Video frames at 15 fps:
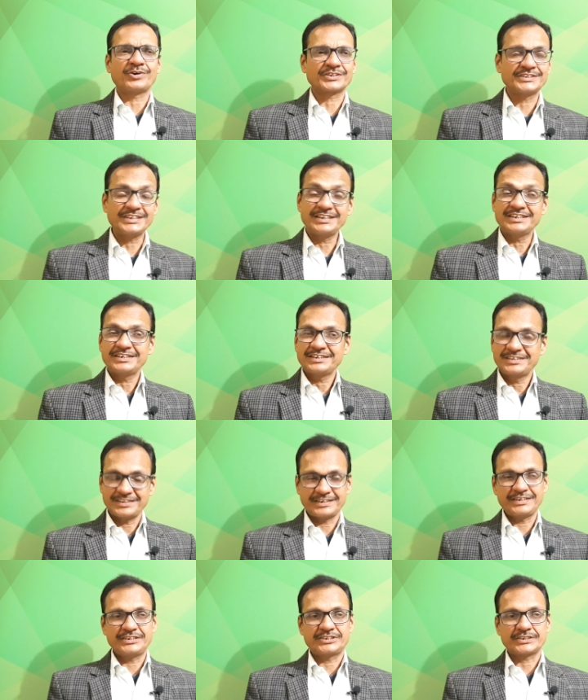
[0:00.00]
for the
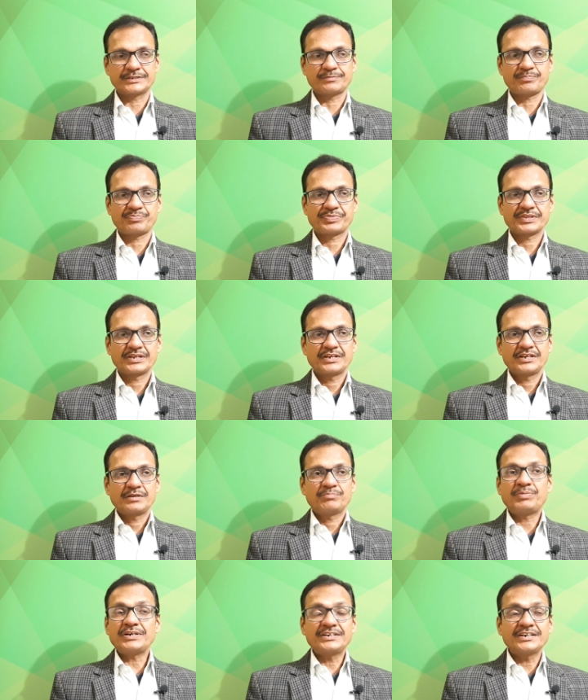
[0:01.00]
narrator.
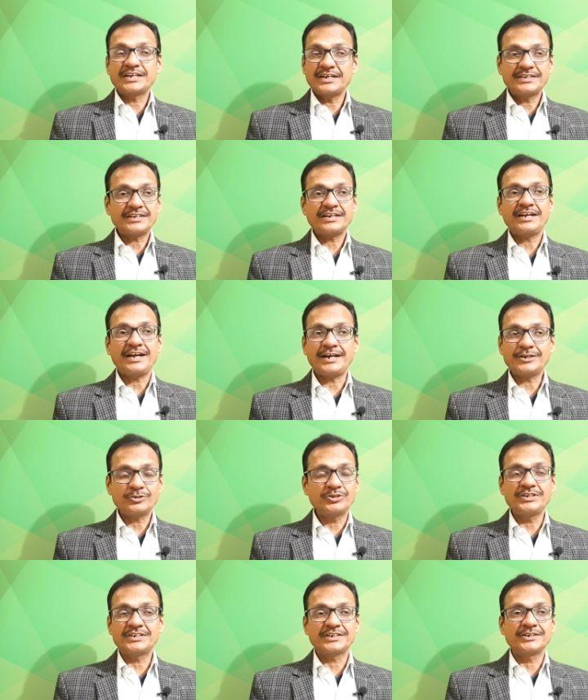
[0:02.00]
But narrator
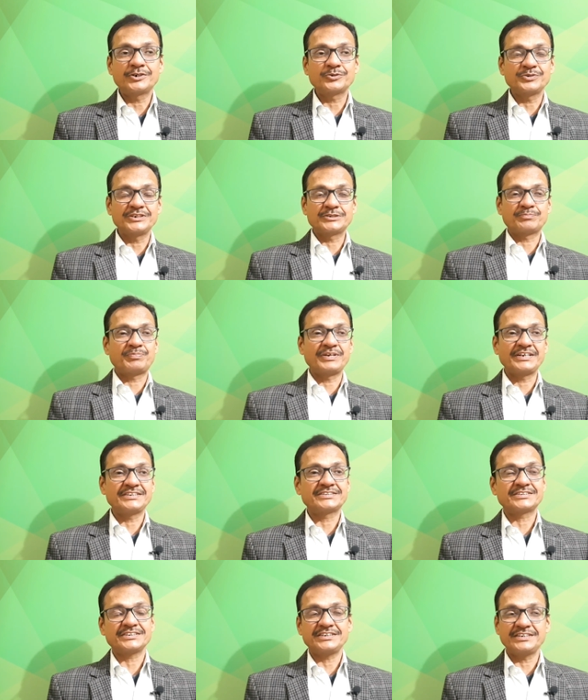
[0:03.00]
had to return to his
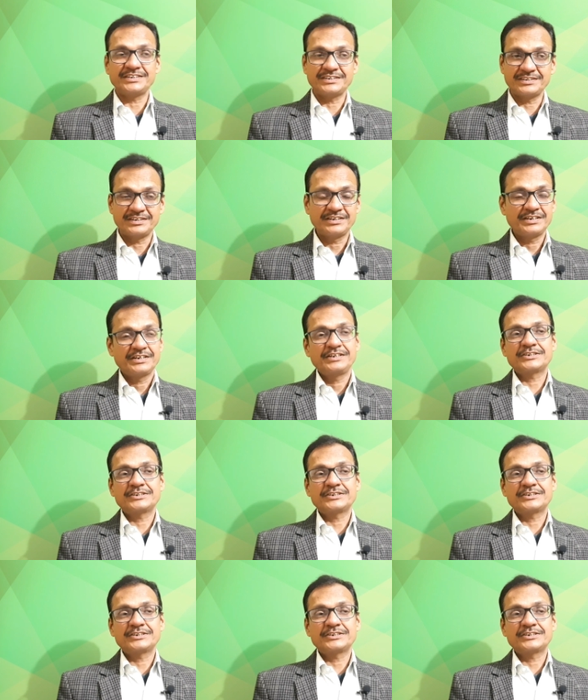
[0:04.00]
place in